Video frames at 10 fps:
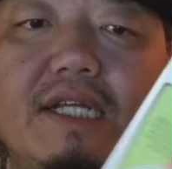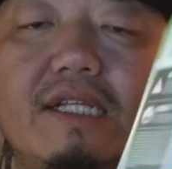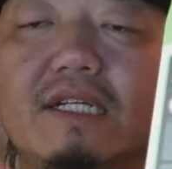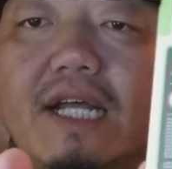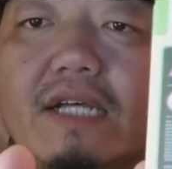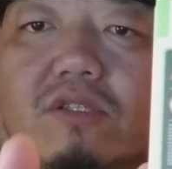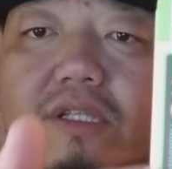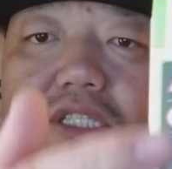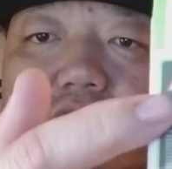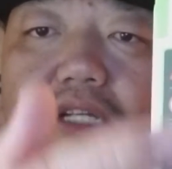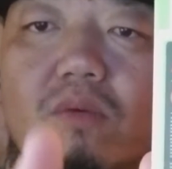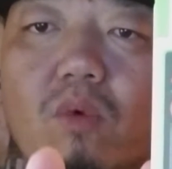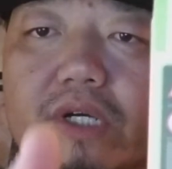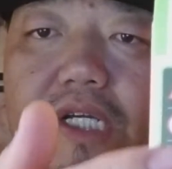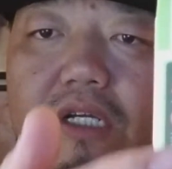and then it has all the standard
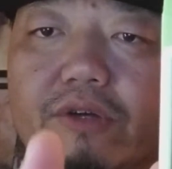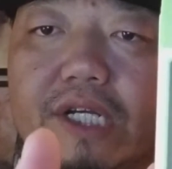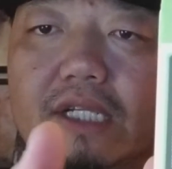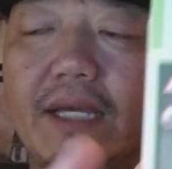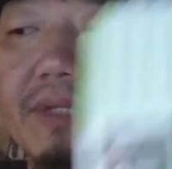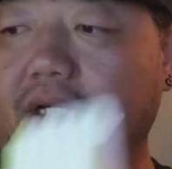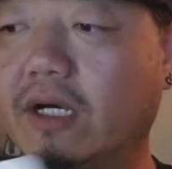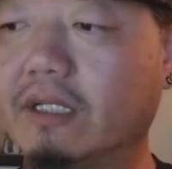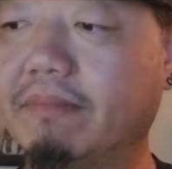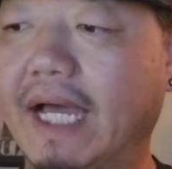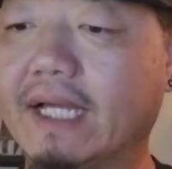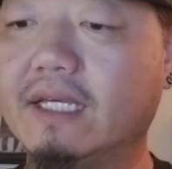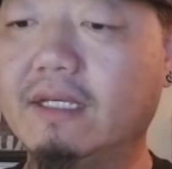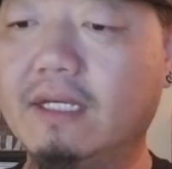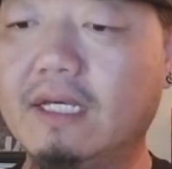warning and ingredient labeling on the back.
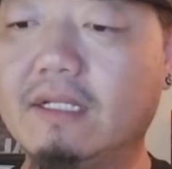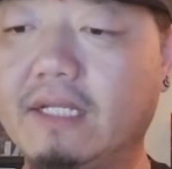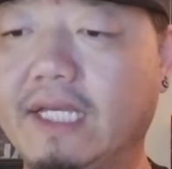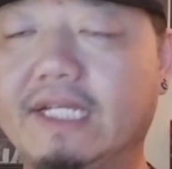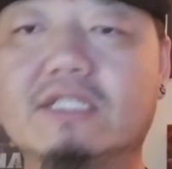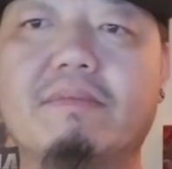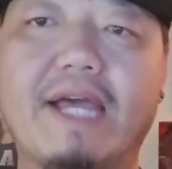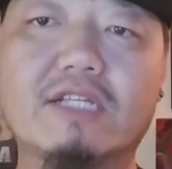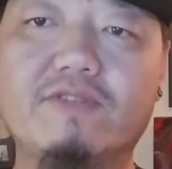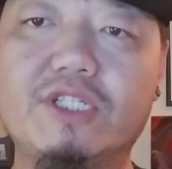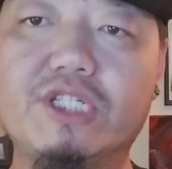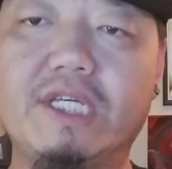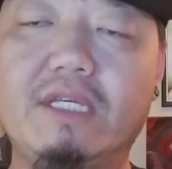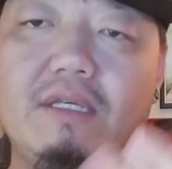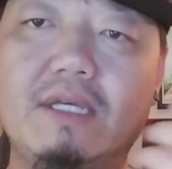It is a Max
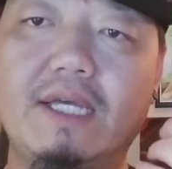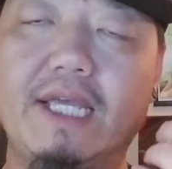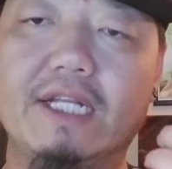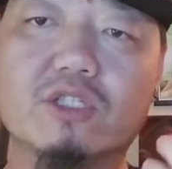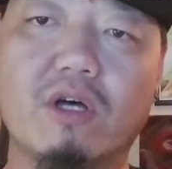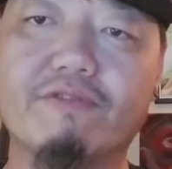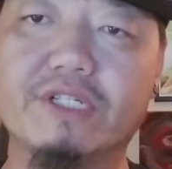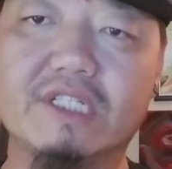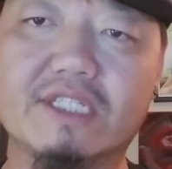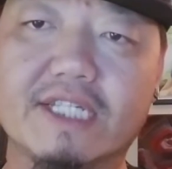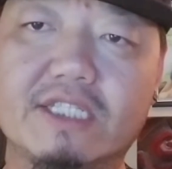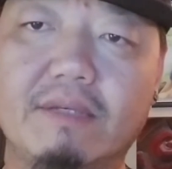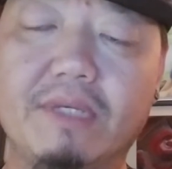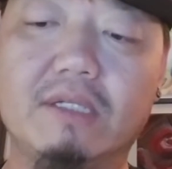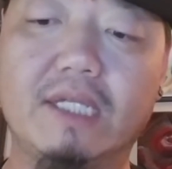VG. It is offered in a 60
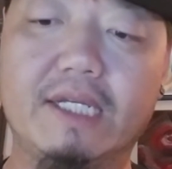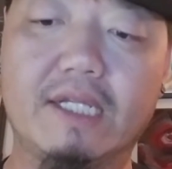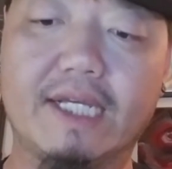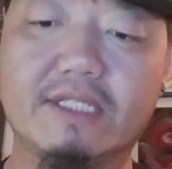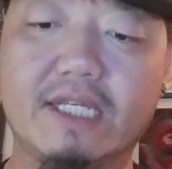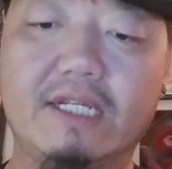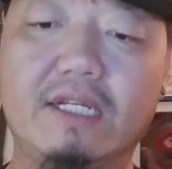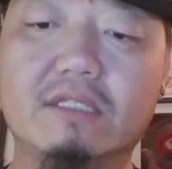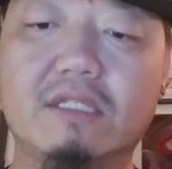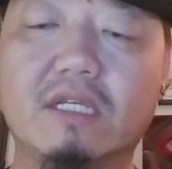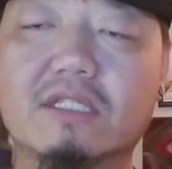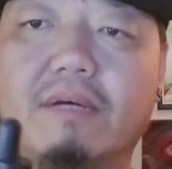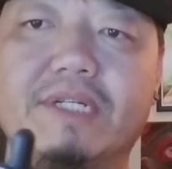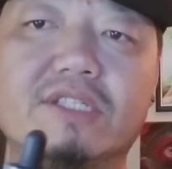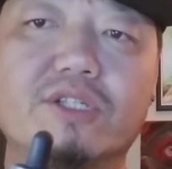mil, and like I said, it, it does
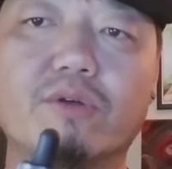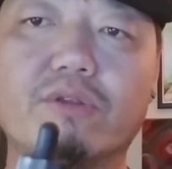come in a 0,